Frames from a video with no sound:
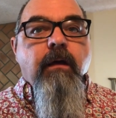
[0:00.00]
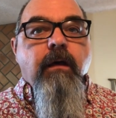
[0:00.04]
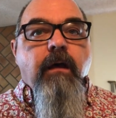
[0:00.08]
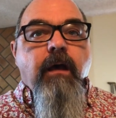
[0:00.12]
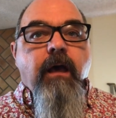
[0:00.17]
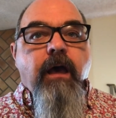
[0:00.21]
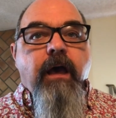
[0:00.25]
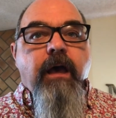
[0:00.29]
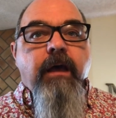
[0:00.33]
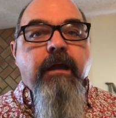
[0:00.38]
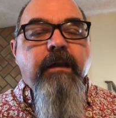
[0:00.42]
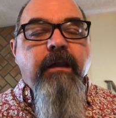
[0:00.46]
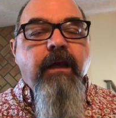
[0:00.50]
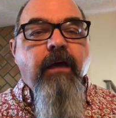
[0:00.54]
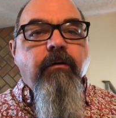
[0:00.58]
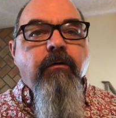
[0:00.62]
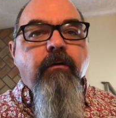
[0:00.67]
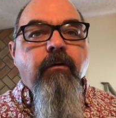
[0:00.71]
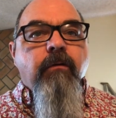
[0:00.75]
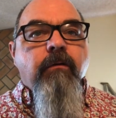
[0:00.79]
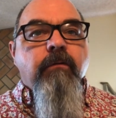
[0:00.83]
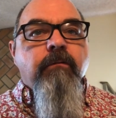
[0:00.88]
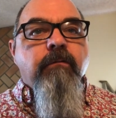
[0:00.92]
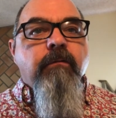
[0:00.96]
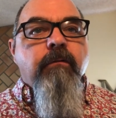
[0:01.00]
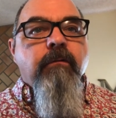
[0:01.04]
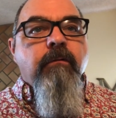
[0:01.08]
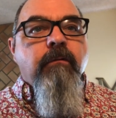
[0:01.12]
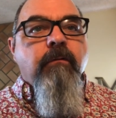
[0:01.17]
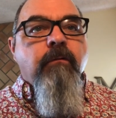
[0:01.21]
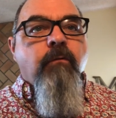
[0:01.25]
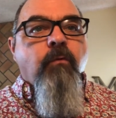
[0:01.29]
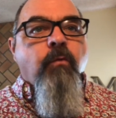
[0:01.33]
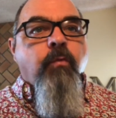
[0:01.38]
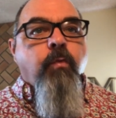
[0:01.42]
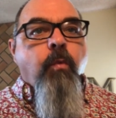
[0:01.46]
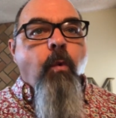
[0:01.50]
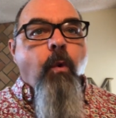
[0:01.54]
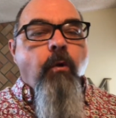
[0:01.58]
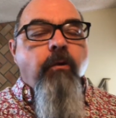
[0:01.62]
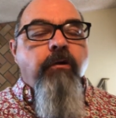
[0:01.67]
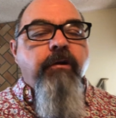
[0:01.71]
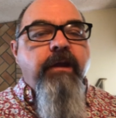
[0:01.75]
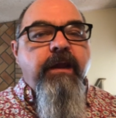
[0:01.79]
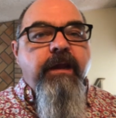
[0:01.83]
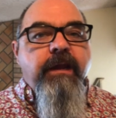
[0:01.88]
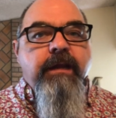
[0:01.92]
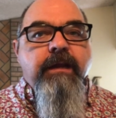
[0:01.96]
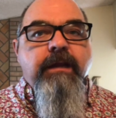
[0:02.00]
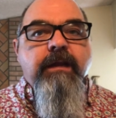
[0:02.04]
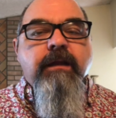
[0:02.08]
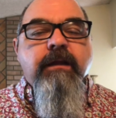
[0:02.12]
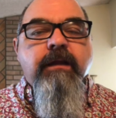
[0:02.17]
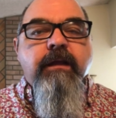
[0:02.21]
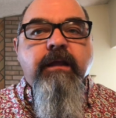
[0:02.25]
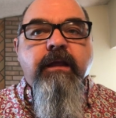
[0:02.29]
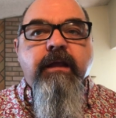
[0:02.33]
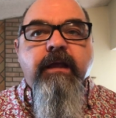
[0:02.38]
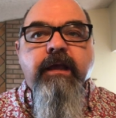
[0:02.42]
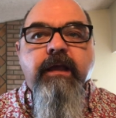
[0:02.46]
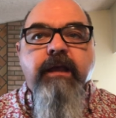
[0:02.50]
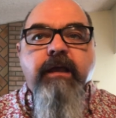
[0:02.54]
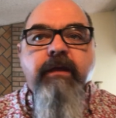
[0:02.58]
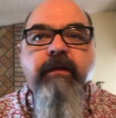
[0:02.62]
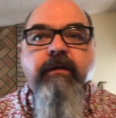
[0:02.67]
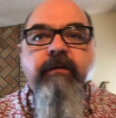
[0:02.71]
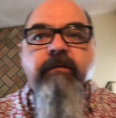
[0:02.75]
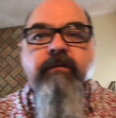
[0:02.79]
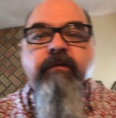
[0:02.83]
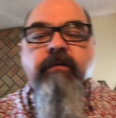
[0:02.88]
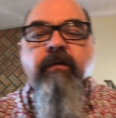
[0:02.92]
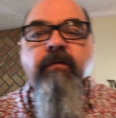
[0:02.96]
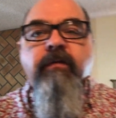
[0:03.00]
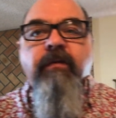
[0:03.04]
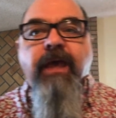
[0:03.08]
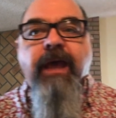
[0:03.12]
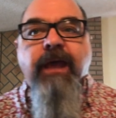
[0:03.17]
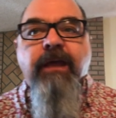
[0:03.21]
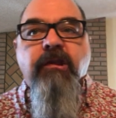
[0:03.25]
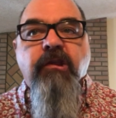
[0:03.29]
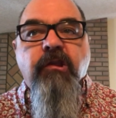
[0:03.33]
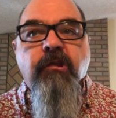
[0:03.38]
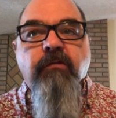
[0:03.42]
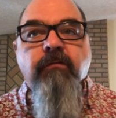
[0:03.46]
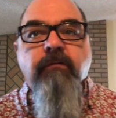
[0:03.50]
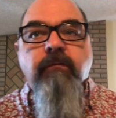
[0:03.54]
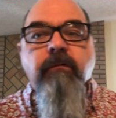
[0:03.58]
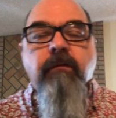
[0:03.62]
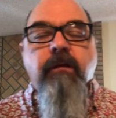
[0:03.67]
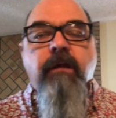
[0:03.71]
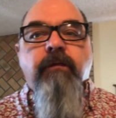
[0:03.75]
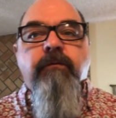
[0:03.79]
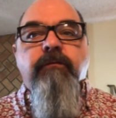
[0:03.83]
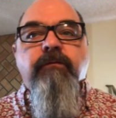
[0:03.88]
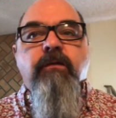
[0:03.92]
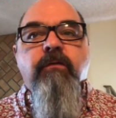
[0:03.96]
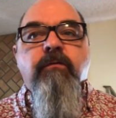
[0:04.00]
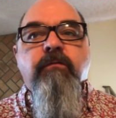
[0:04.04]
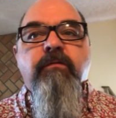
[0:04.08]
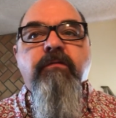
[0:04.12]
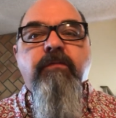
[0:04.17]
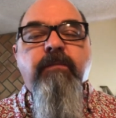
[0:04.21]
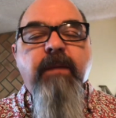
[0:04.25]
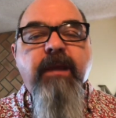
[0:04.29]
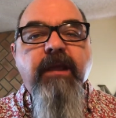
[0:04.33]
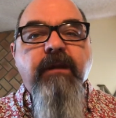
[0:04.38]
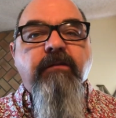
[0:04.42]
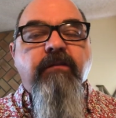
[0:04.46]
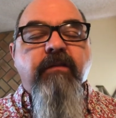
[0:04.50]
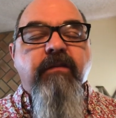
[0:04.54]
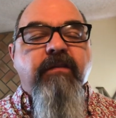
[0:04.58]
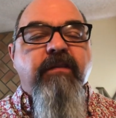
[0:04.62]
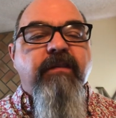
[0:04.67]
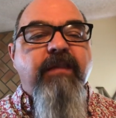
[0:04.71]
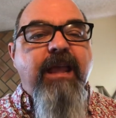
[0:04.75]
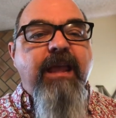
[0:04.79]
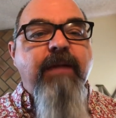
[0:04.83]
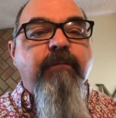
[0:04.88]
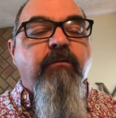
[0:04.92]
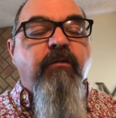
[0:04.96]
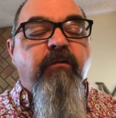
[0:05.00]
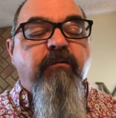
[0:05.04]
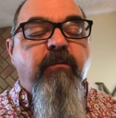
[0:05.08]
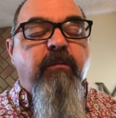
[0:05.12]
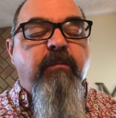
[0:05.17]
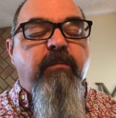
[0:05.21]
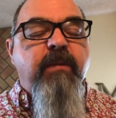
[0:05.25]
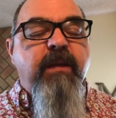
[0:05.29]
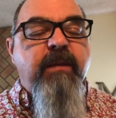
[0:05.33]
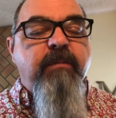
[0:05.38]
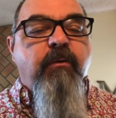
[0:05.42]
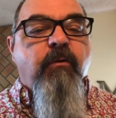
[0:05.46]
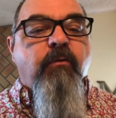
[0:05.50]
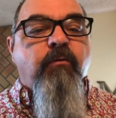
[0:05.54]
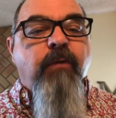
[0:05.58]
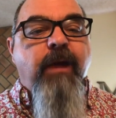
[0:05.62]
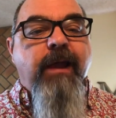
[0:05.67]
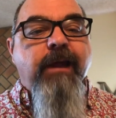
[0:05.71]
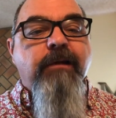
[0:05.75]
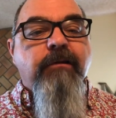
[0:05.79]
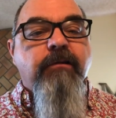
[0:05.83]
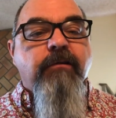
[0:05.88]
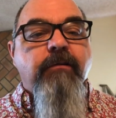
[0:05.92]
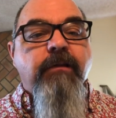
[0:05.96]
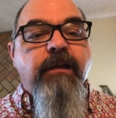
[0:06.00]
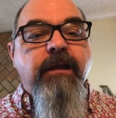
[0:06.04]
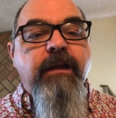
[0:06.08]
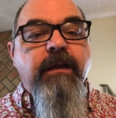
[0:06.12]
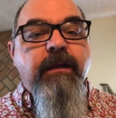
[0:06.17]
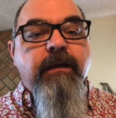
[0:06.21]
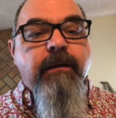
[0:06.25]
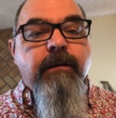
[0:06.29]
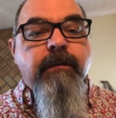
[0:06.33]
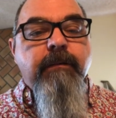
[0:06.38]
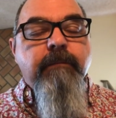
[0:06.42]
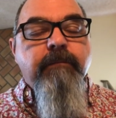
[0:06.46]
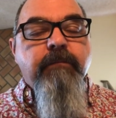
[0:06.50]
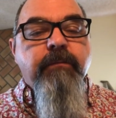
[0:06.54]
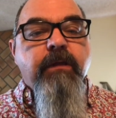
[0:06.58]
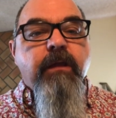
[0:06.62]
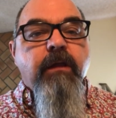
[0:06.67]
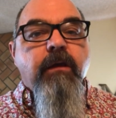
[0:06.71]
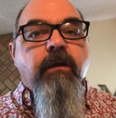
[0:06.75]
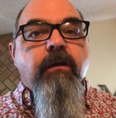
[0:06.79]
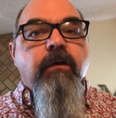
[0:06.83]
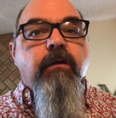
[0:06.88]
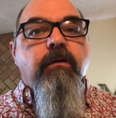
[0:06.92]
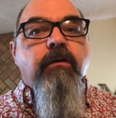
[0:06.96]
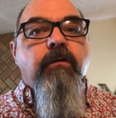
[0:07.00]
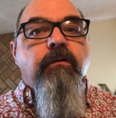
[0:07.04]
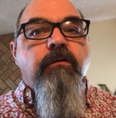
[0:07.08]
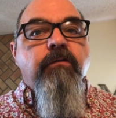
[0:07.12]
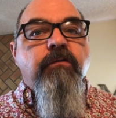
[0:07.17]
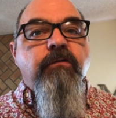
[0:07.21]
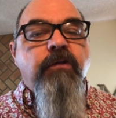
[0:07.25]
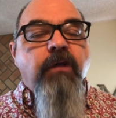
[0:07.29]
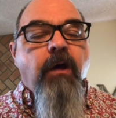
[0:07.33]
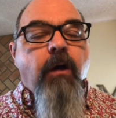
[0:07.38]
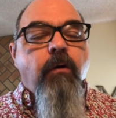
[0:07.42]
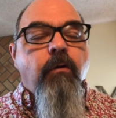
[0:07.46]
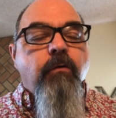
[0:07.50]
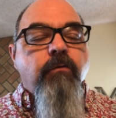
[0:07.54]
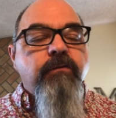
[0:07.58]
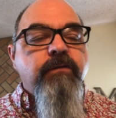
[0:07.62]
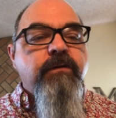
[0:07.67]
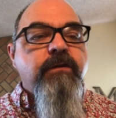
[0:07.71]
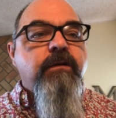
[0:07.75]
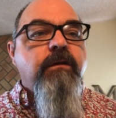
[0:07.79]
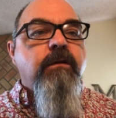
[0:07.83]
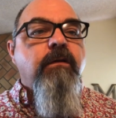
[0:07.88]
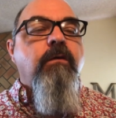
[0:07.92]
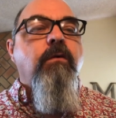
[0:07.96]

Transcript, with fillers: Uh, another warning is that you, if you speak to the same group of people regularly, don't